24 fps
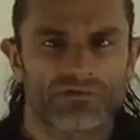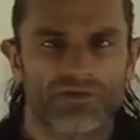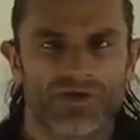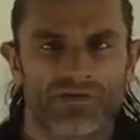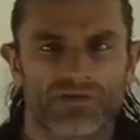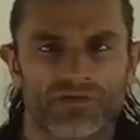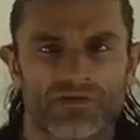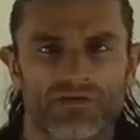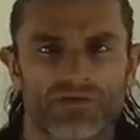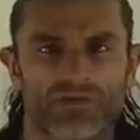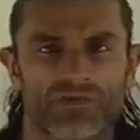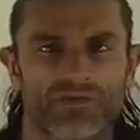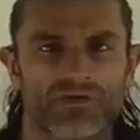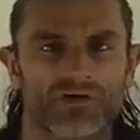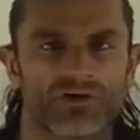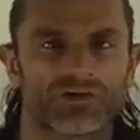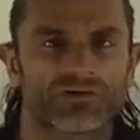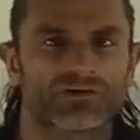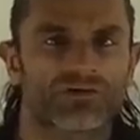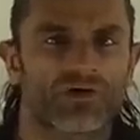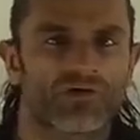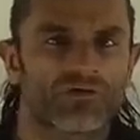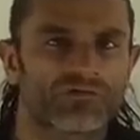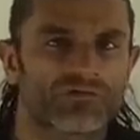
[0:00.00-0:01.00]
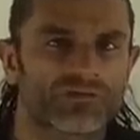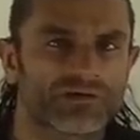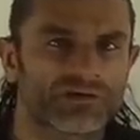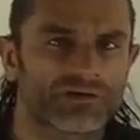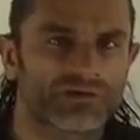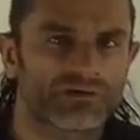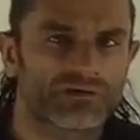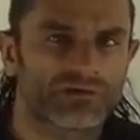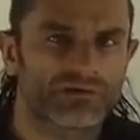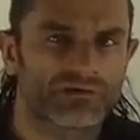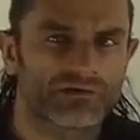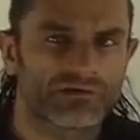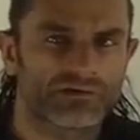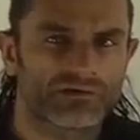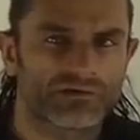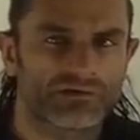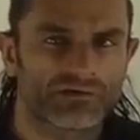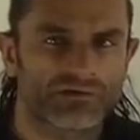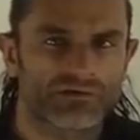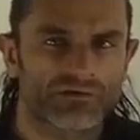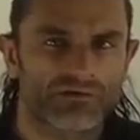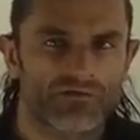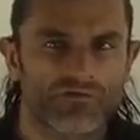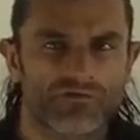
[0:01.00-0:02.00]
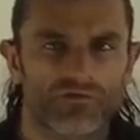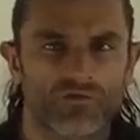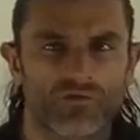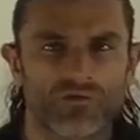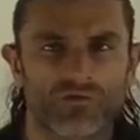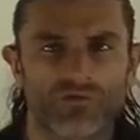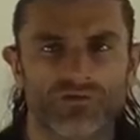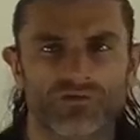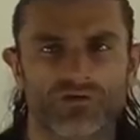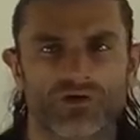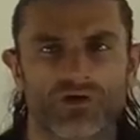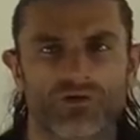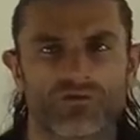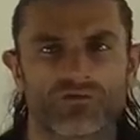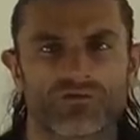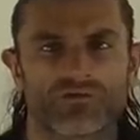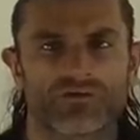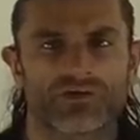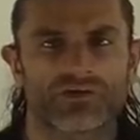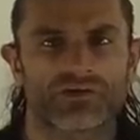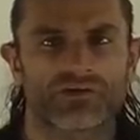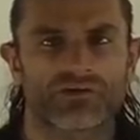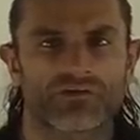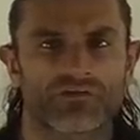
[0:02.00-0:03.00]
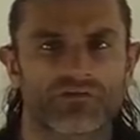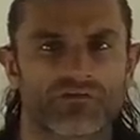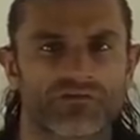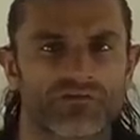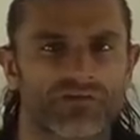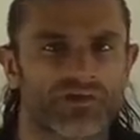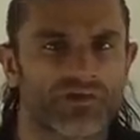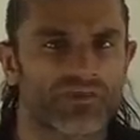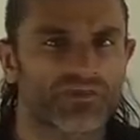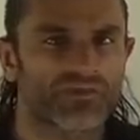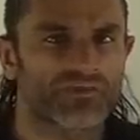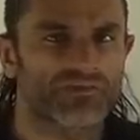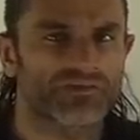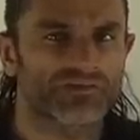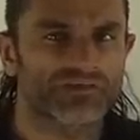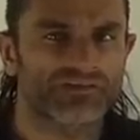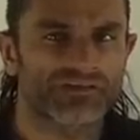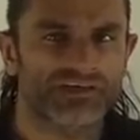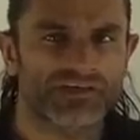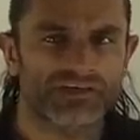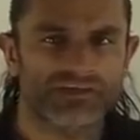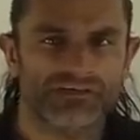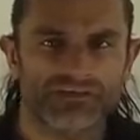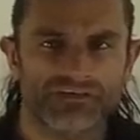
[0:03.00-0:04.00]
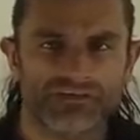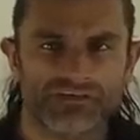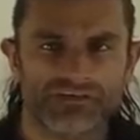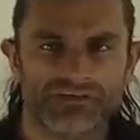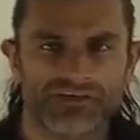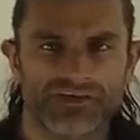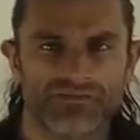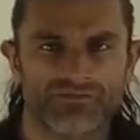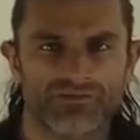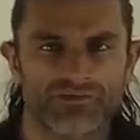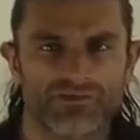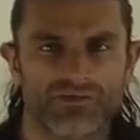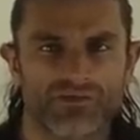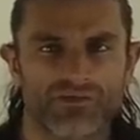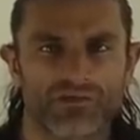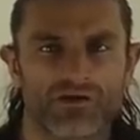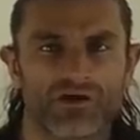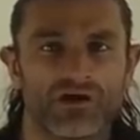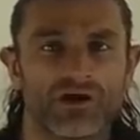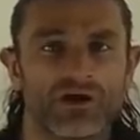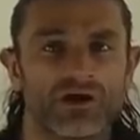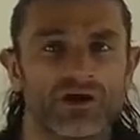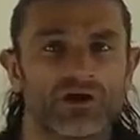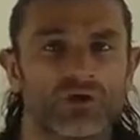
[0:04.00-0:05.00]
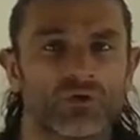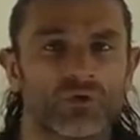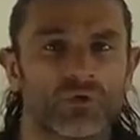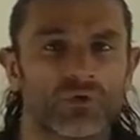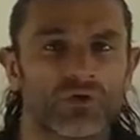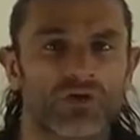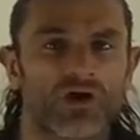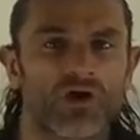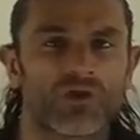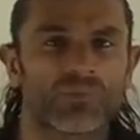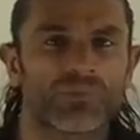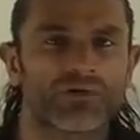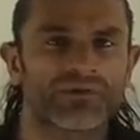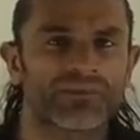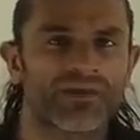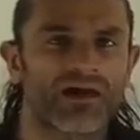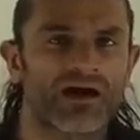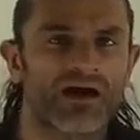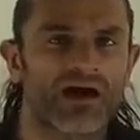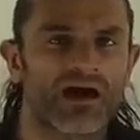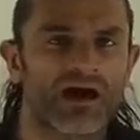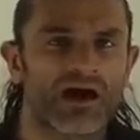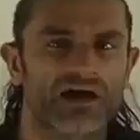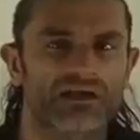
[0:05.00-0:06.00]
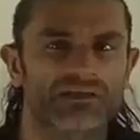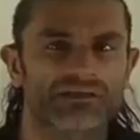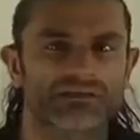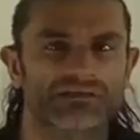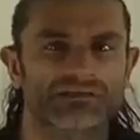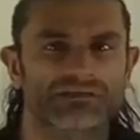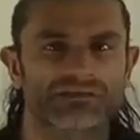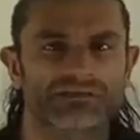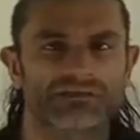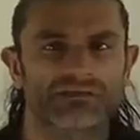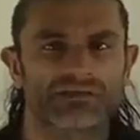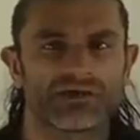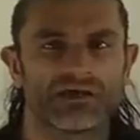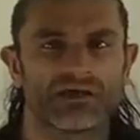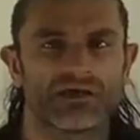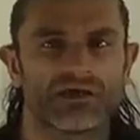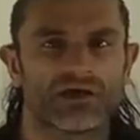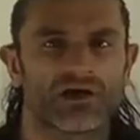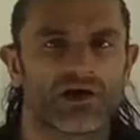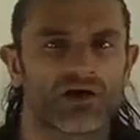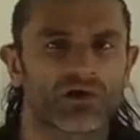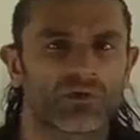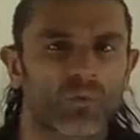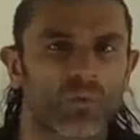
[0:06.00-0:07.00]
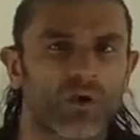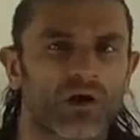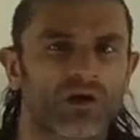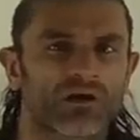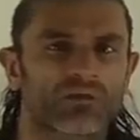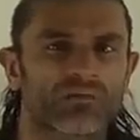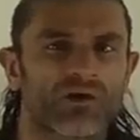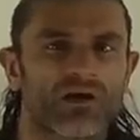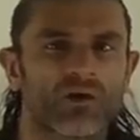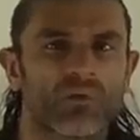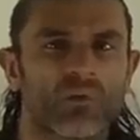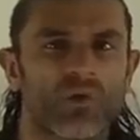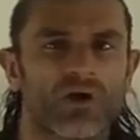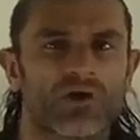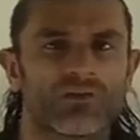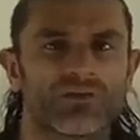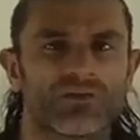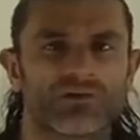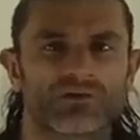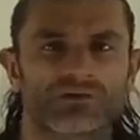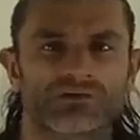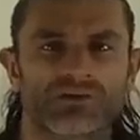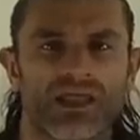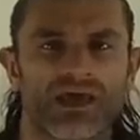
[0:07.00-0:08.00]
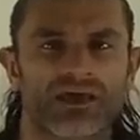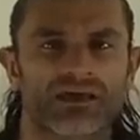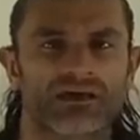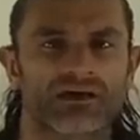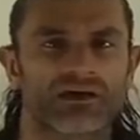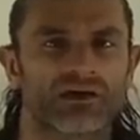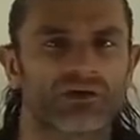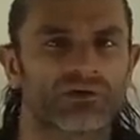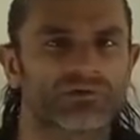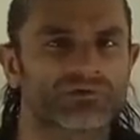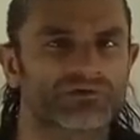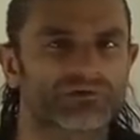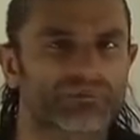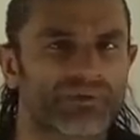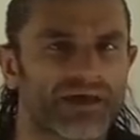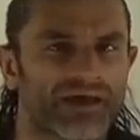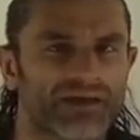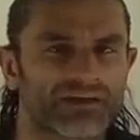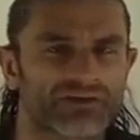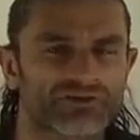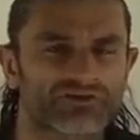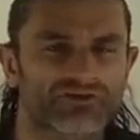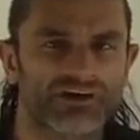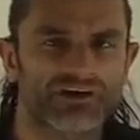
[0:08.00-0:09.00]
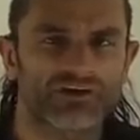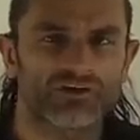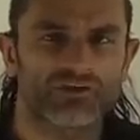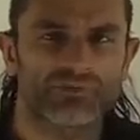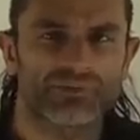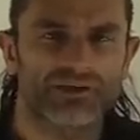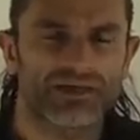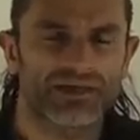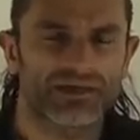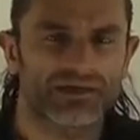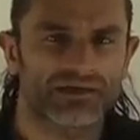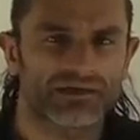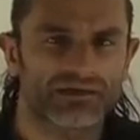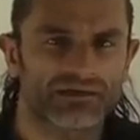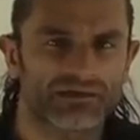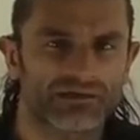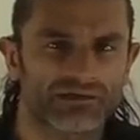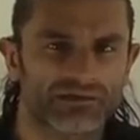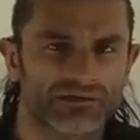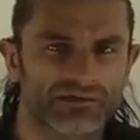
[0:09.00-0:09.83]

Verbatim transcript: Then the third dolphin, the fourth dolphin, the fifth, the sixth and the seventh all open their hearts and one by one those light codes penetrate your being.